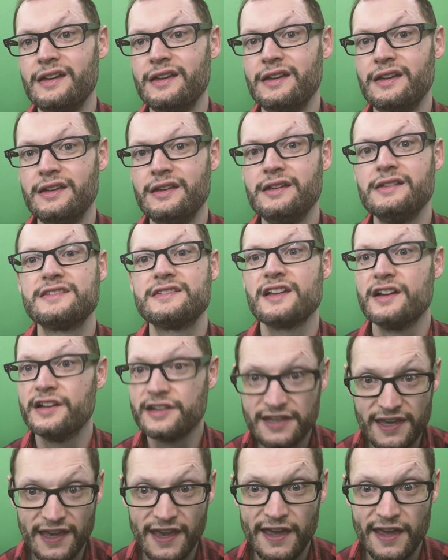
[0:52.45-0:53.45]
is
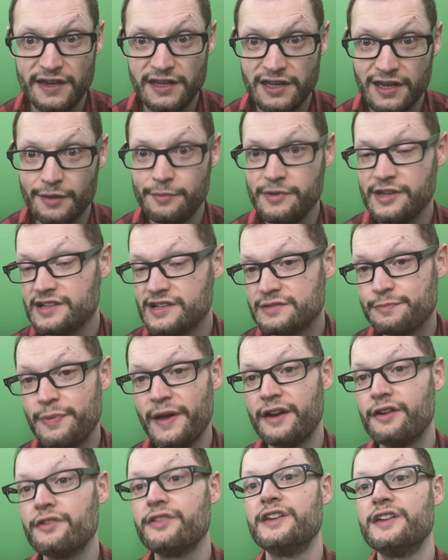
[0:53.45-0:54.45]
uncanny. I mean, it's
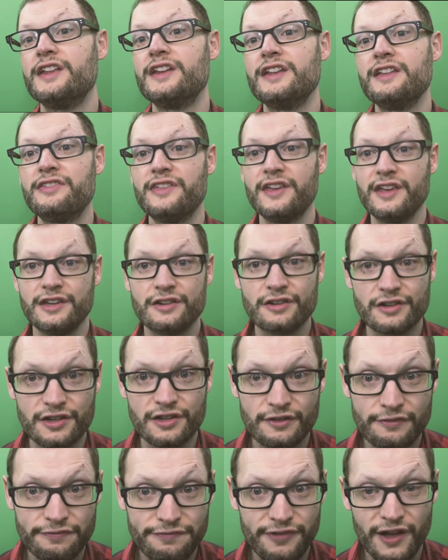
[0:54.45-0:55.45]
better than anything you're
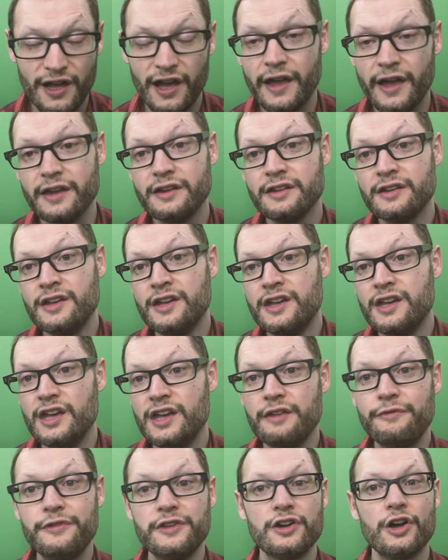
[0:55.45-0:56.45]
gonna find.
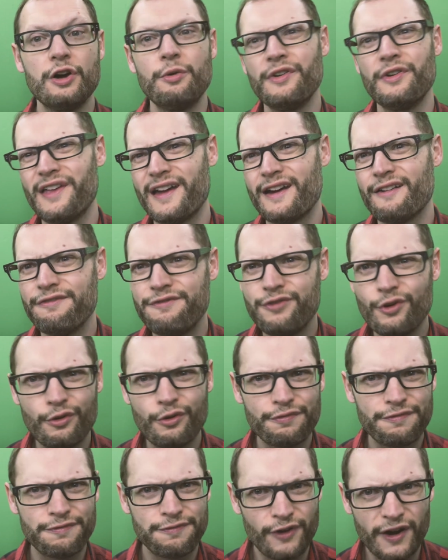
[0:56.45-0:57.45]
If you go with like a full
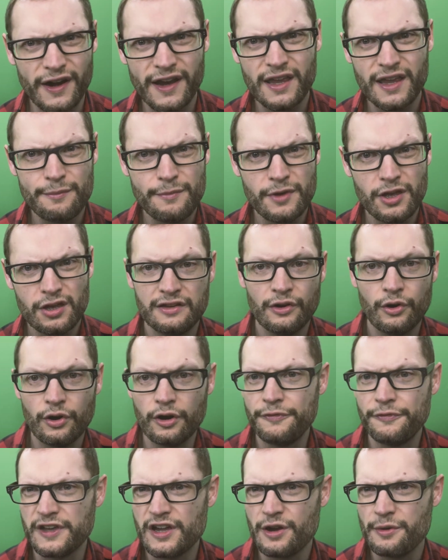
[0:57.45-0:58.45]
frame,
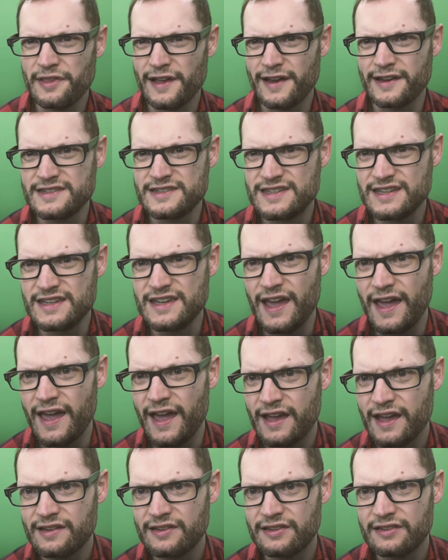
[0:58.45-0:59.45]
or if you go with like a
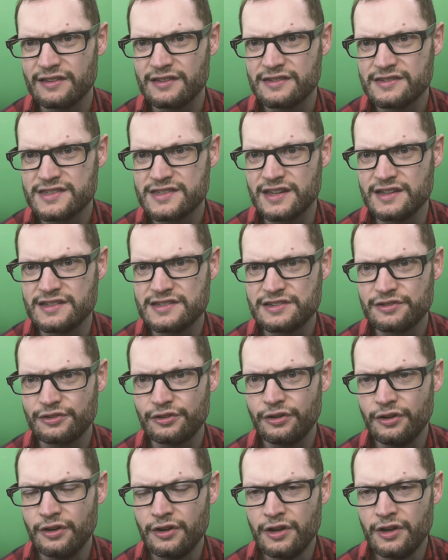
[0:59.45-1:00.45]
DX
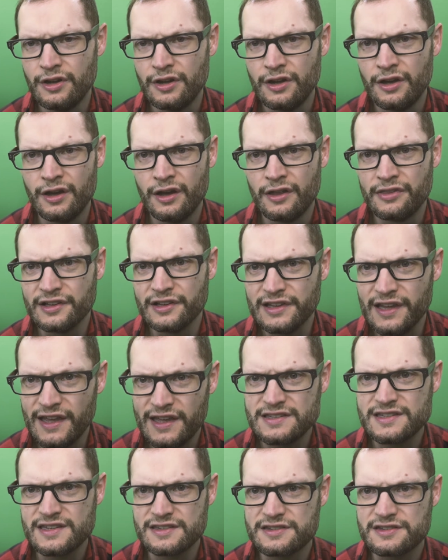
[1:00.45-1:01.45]
sensor, the
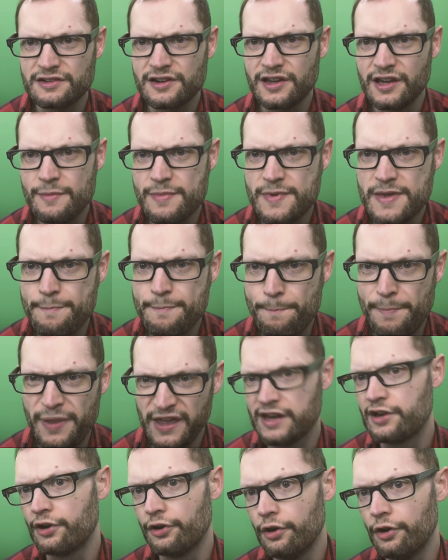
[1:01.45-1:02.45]
lenses are gonna be
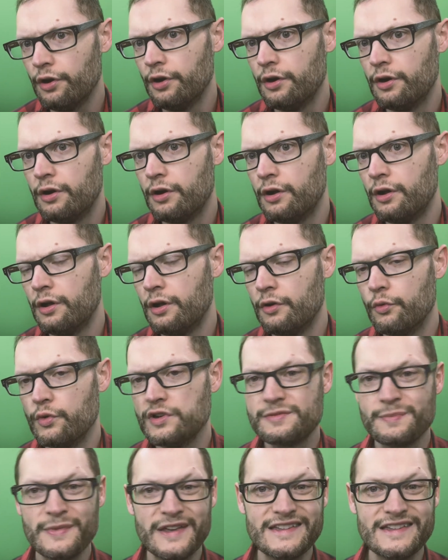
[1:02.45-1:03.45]
bigger,
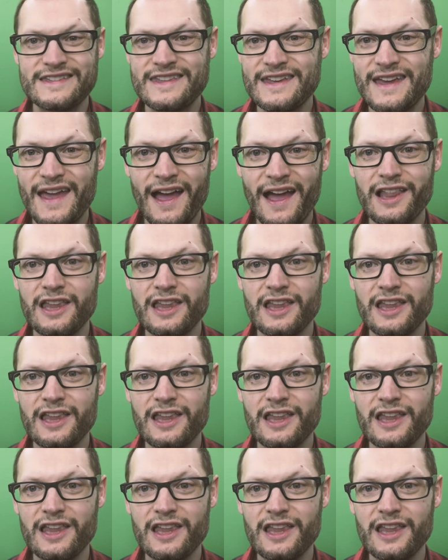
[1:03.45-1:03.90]
which means the